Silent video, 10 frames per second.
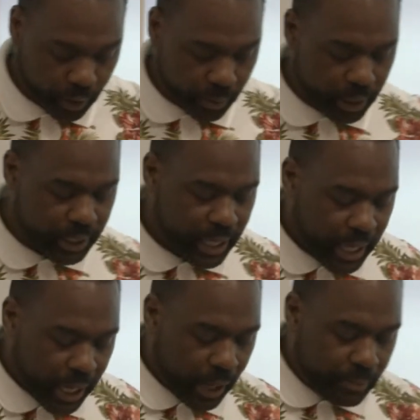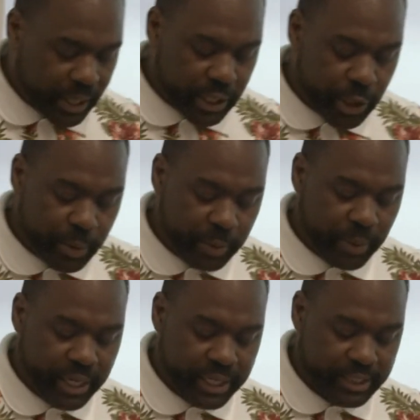But in human
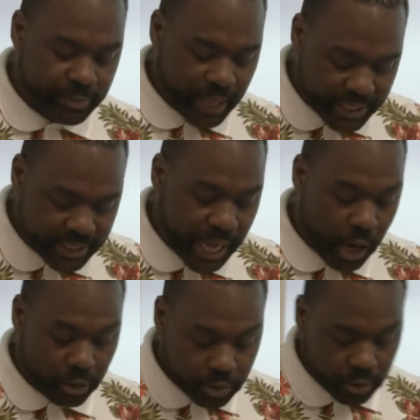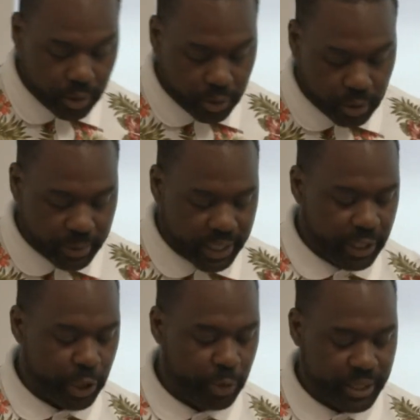being as noun, or
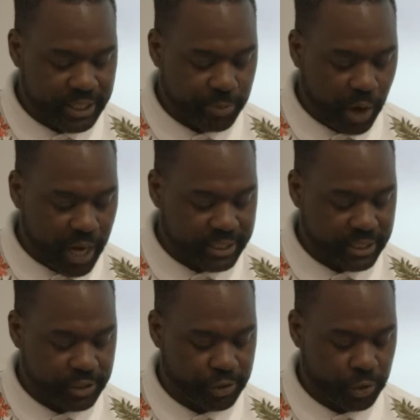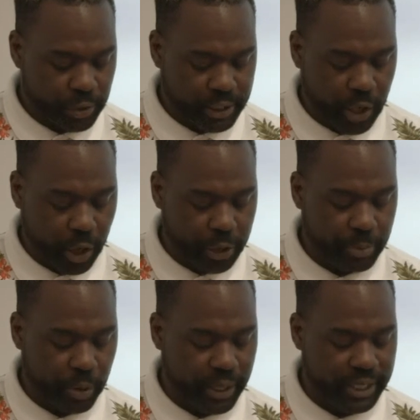being human as praxis, toward the
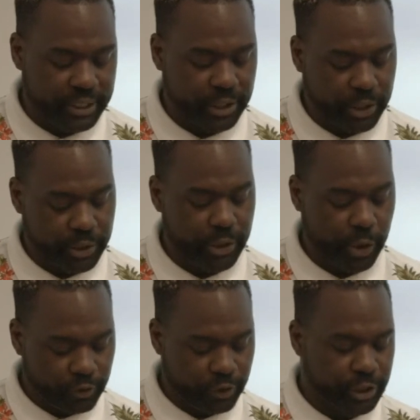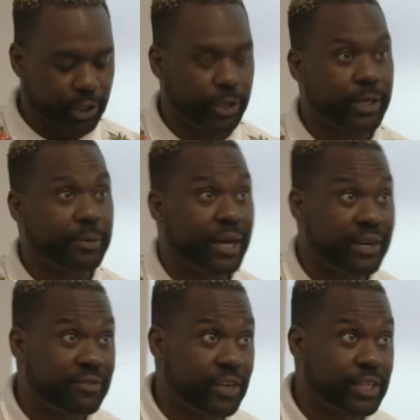autopoetic turn, overturn, a
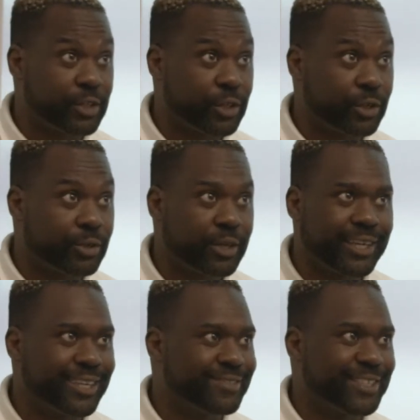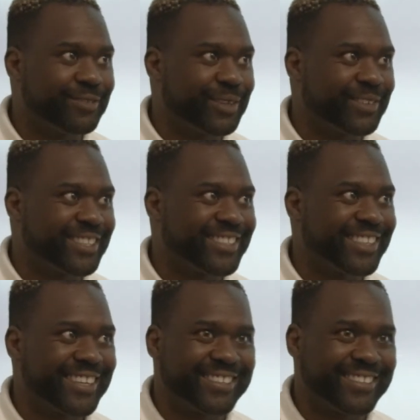manifesto. I love Sylvia Wynter's
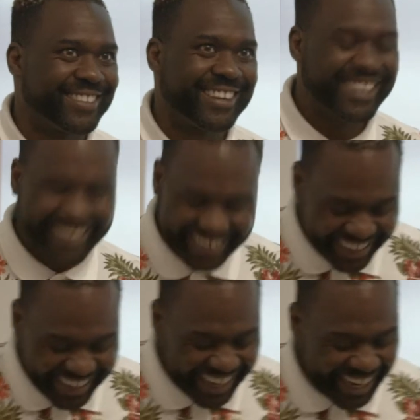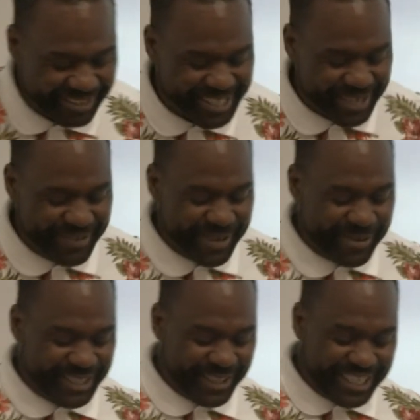titles, right? Sylvia
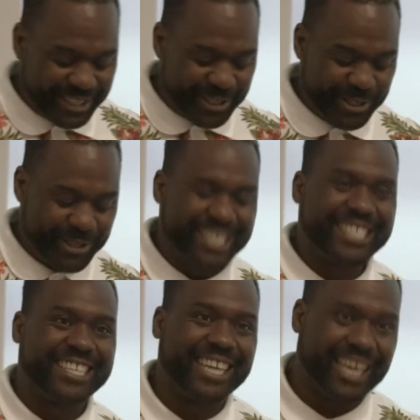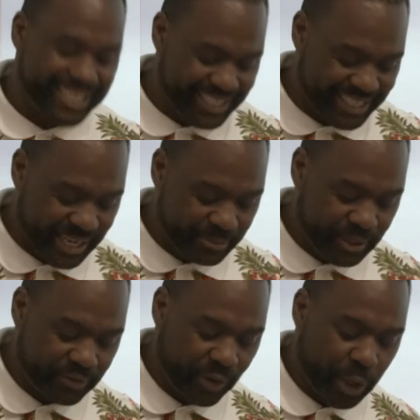Wynter introduces the
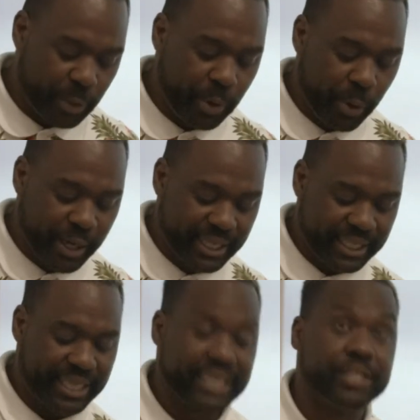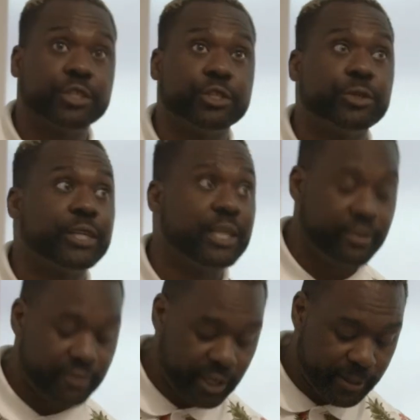concept of autopoetically instituted
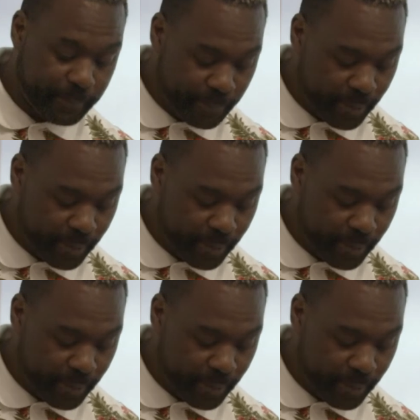living.